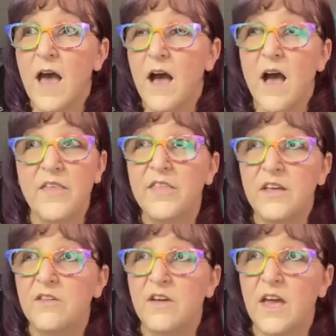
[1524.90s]
Yeah, I
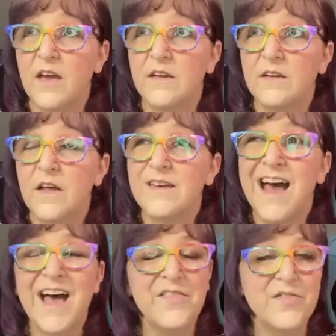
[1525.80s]
think you can.
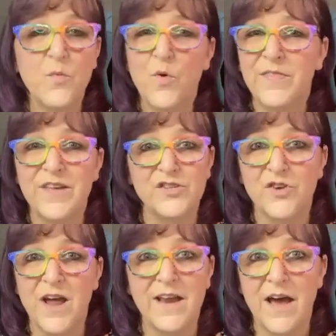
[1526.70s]
Not the one that
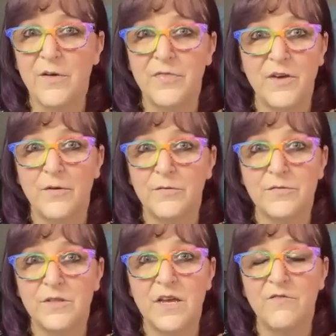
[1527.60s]
dried out though.
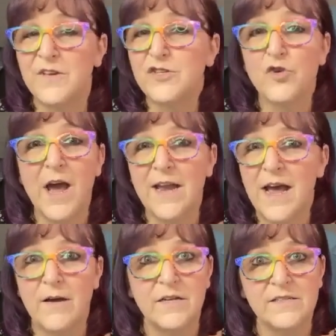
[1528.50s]
If it dried
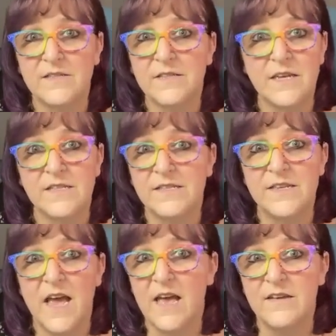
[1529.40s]
out, it's
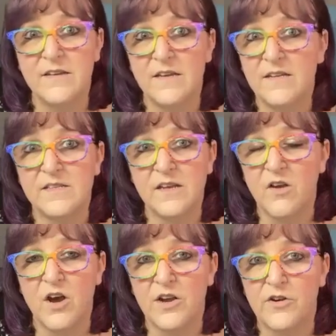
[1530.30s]
dead. It's a
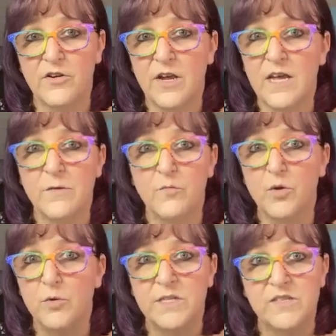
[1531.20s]
goner. It
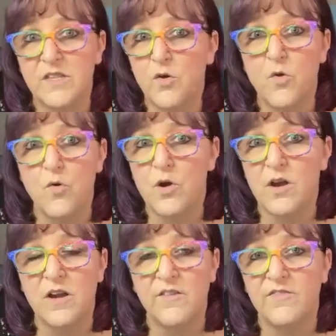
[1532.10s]
ruins the
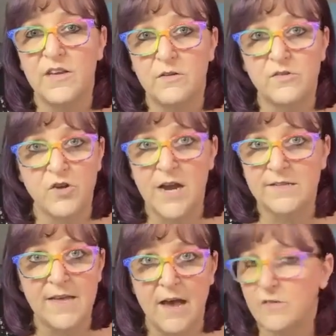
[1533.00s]
core if it
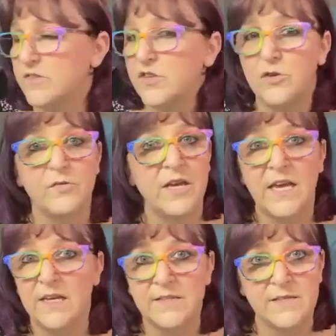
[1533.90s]
dries out. So you
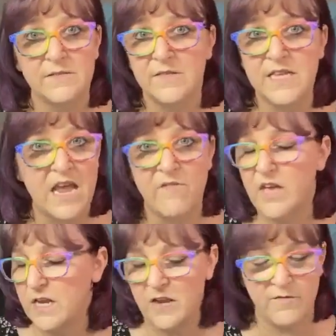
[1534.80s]
can't save
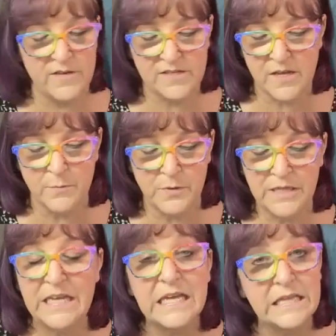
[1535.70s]
it. If it's
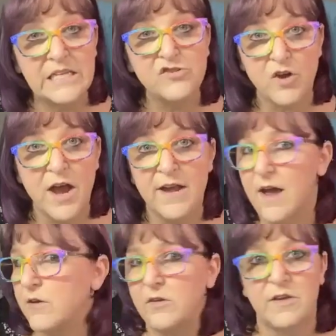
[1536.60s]
completely dried
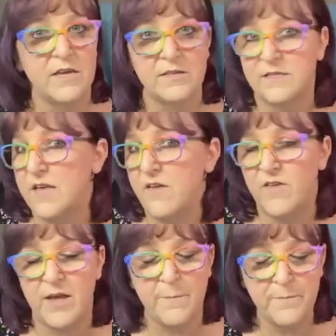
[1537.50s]
out, you can't
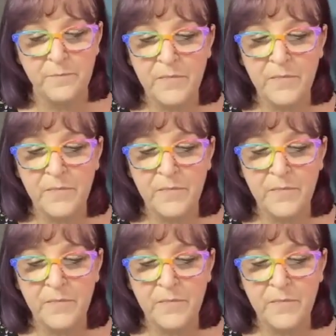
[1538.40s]
save it.